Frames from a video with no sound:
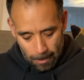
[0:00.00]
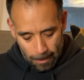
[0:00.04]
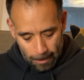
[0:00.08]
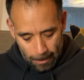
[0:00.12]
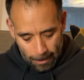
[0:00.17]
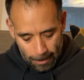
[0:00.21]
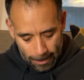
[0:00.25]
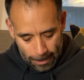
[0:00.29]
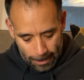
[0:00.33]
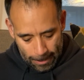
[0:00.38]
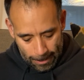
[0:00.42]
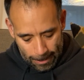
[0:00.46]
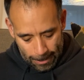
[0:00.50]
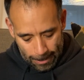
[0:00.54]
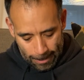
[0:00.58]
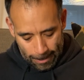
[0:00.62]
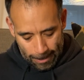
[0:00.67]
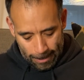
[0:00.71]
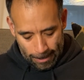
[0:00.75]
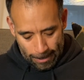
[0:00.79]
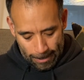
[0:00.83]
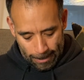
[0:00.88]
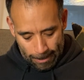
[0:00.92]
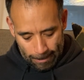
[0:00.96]

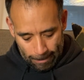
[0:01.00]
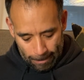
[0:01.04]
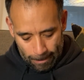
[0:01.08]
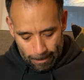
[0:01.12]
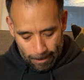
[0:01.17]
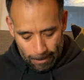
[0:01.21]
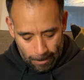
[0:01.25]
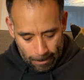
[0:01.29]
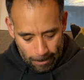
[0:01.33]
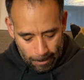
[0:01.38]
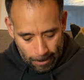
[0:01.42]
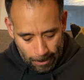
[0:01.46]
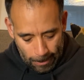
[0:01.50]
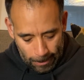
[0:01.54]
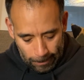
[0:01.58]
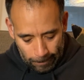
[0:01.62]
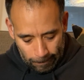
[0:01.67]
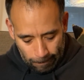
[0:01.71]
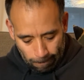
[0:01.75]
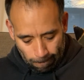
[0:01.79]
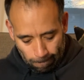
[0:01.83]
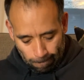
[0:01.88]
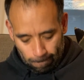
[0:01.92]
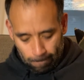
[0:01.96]
Okay.
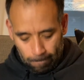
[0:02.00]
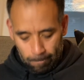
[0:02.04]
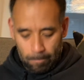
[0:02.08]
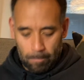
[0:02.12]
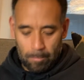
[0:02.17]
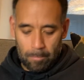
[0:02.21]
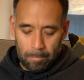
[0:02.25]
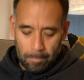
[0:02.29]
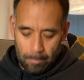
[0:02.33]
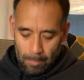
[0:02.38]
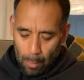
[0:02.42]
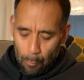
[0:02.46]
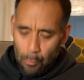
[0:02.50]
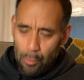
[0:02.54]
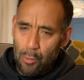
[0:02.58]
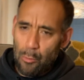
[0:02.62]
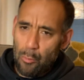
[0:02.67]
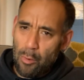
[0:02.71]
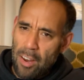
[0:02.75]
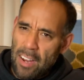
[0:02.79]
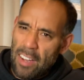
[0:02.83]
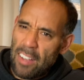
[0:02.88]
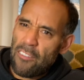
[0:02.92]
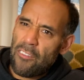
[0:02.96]
I wonder
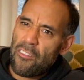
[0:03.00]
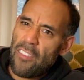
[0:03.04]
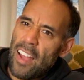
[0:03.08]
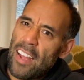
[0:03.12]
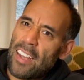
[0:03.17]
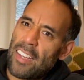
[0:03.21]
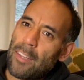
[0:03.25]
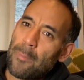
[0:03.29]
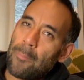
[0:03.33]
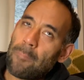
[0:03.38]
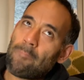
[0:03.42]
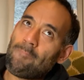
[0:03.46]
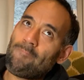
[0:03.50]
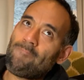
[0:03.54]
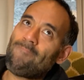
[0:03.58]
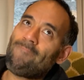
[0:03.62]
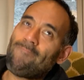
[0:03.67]
where I can find them.